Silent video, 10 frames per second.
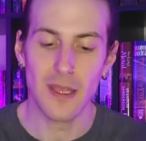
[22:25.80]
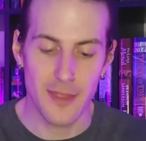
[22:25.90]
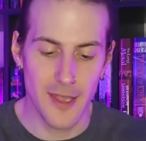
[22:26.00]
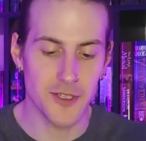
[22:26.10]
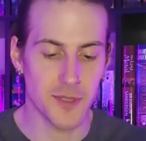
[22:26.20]

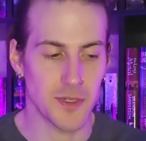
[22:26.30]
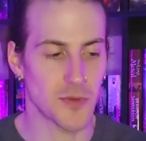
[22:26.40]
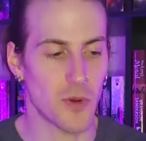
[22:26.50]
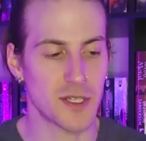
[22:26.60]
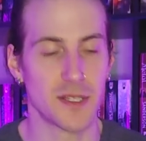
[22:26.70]
thank you so much for
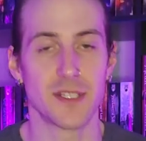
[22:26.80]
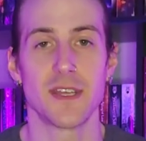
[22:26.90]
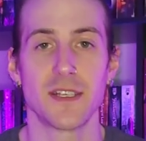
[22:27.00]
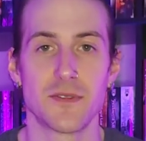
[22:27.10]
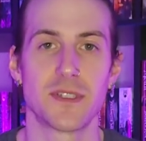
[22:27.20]
watching this.
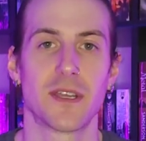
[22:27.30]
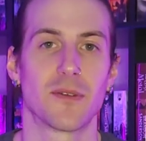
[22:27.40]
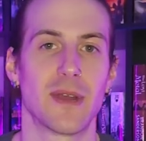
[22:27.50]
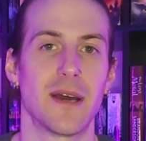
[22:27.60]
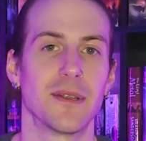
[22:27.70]
Thanks for sticking
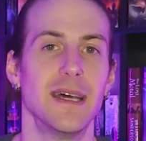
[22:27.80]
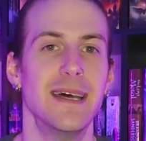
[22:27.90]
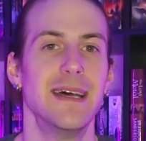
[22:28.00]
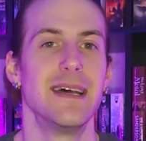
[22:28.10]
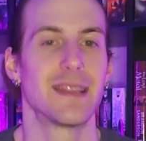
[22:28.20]
around.
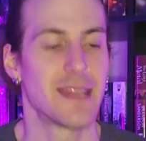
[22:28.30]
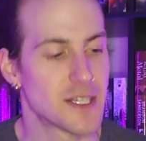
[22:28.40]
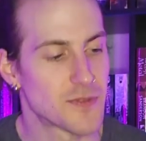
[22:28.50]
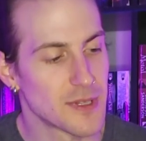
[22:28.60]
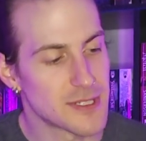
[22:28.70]
Thanks
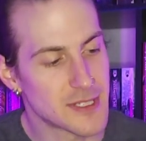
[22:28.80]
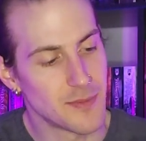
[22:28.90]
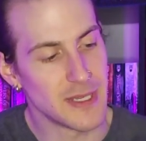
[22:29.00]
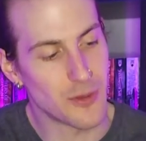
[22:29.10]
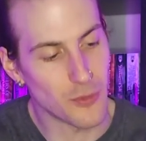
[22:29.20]
for listening to
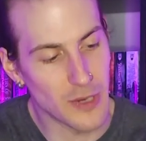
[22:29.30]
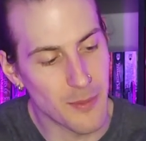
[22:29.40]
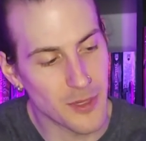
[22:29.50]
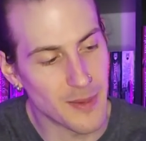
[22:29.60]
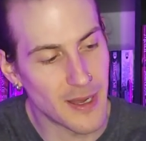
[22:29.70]
me
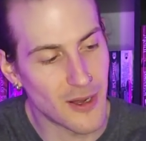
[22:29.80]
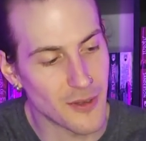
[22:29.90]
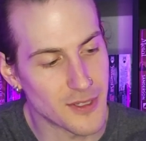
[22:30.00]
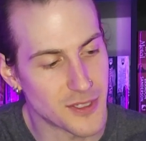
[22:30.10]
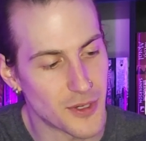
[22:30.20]
ramble about all
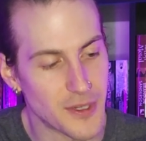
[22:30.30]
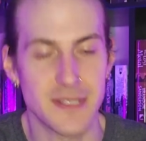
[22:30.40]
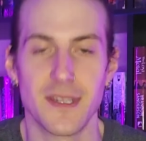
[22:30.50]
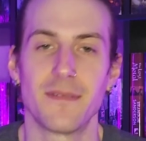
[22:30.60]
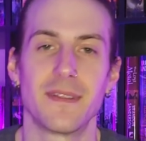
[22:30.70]
this nerdy
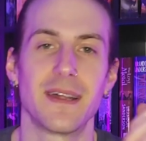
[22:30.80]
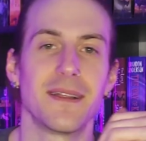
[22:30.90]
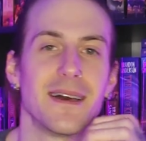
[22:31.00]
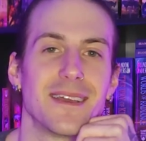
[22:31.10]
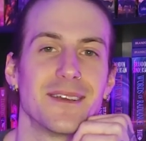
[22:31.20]
stuff that I
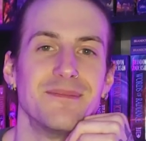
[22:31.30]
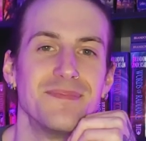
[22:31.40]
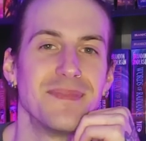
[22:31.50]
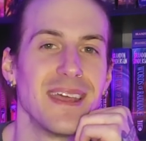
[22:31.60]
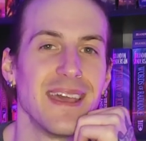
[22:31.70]
like.
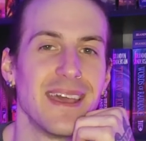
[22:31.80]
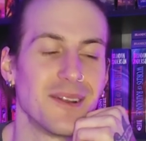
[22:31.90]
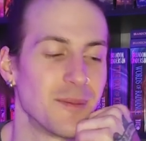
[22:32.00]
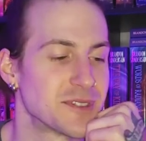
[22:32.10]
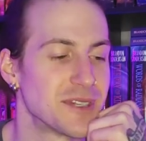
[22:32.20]
And
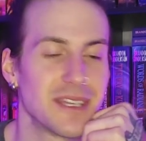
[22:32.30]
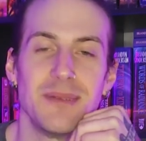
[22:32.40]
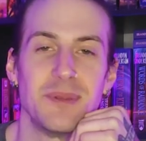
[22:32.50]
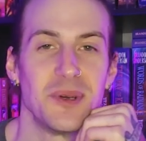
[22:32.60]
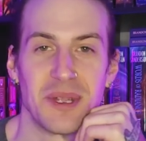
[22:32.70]
I'm just going to
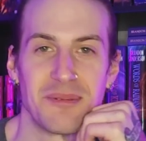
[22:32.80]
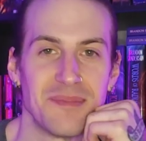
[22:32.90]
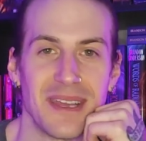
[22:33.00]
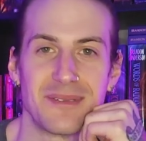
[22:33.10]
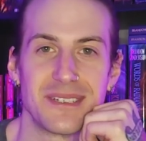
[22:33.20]
keep doing it,
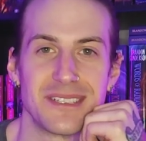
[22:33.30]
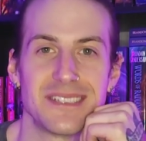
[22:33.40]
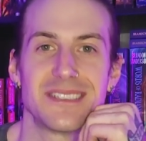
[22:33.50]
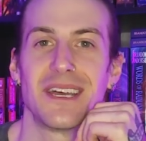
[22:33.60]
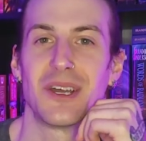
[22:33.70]
man, because
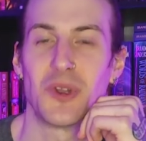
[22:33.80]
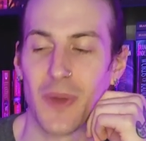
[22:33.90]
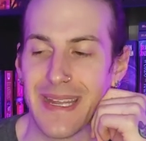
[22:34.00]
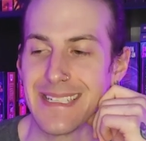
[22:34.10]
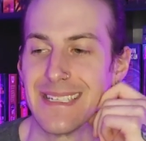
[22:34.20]
it's a
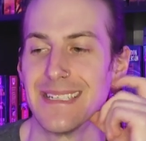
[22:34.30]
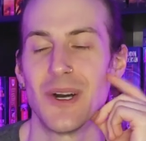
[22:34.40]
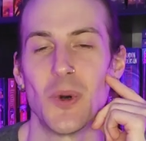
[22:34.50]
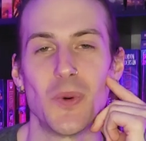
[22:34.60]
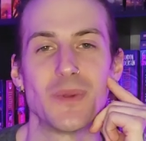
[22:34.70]
great
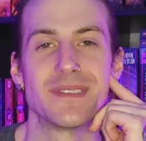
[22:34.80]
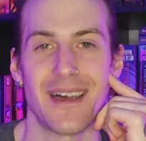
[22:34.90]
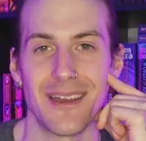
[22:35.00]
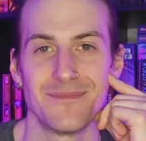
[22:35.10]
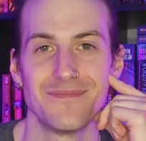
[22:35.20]
old
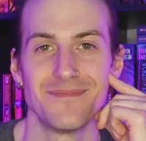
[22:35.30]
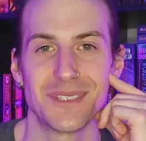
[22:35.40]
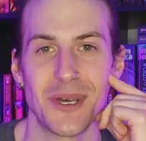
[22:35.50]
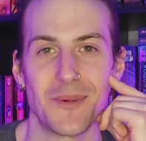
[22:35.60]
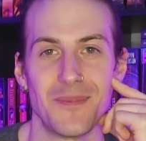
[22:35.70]
time.
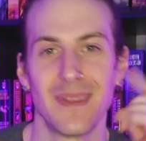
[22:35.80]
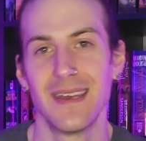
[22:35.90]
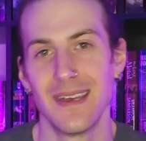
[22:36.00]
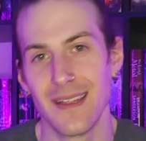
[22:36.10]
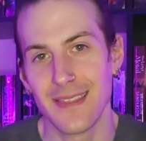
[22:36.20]
So
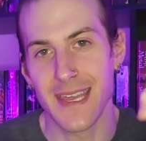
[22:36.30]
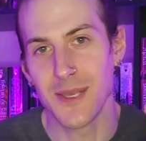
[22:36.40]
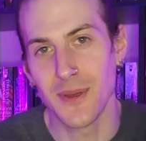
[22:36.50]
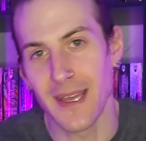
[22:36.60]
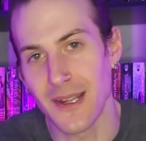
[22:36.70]
thank
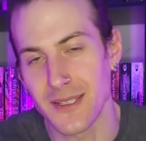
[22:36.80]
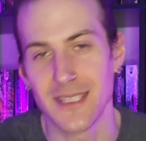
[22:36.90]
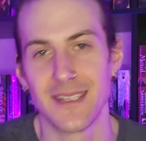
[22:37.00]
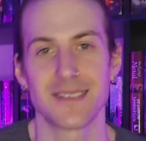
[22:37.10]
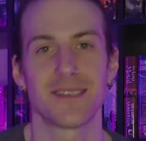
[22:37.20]
you again. I'll see you next